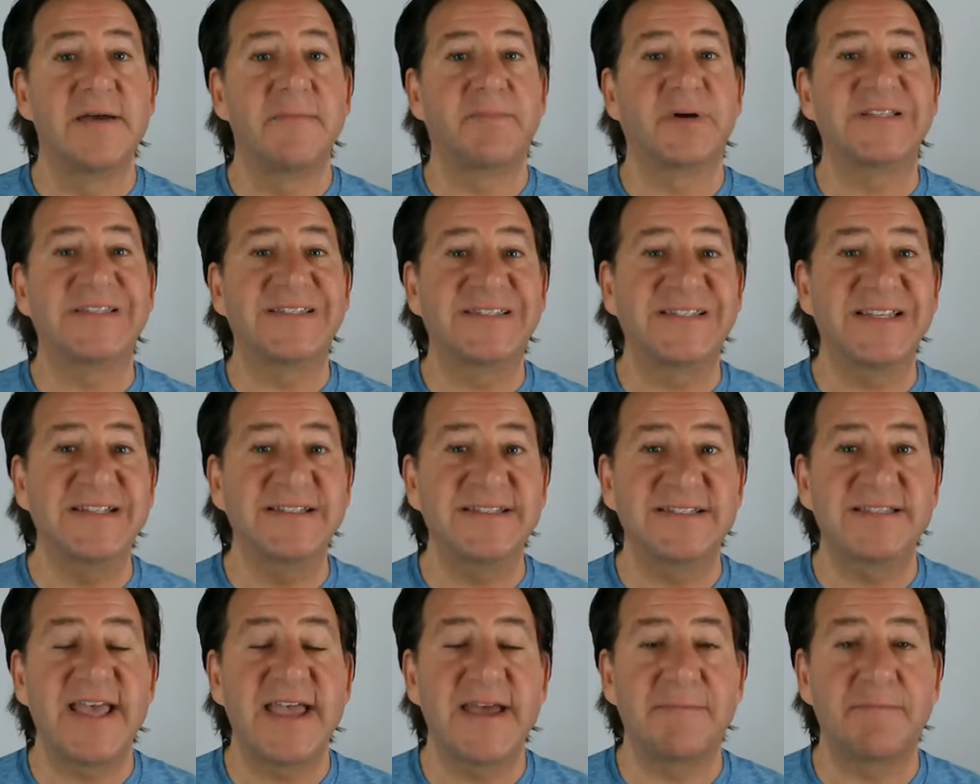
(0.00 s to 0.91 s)
But
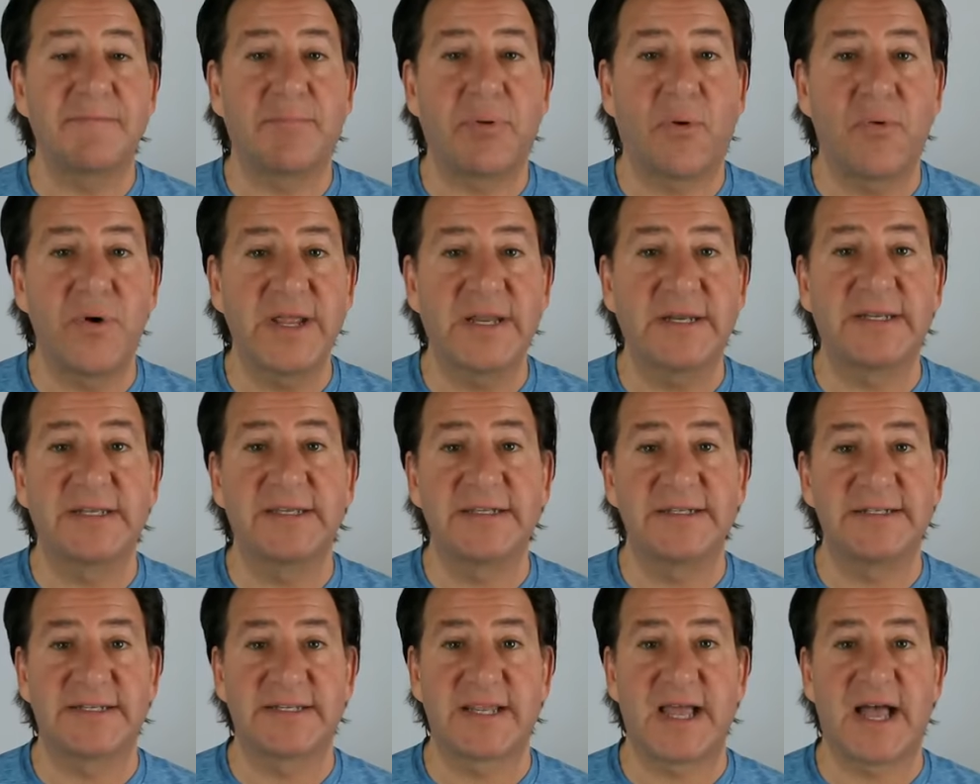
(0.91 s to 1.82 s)
since that point
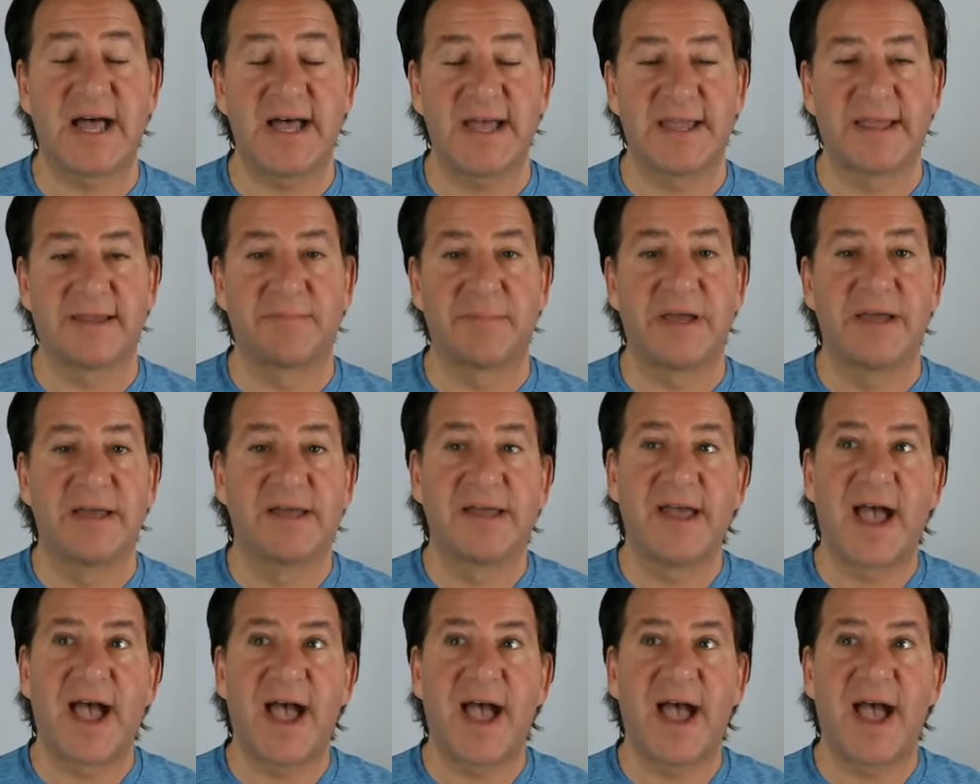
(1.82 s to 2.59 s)
in time,